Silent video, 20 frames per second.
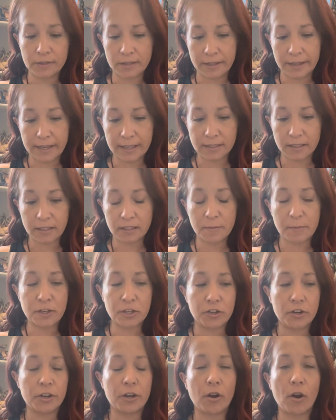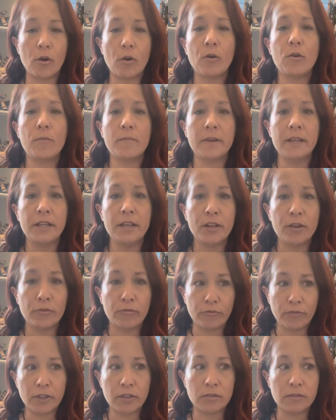things and to make sure your home
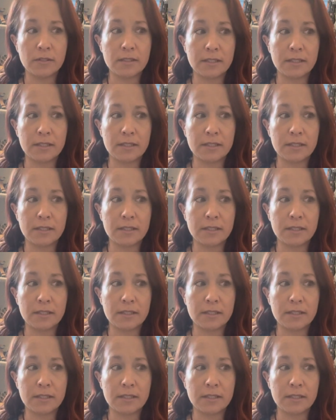feels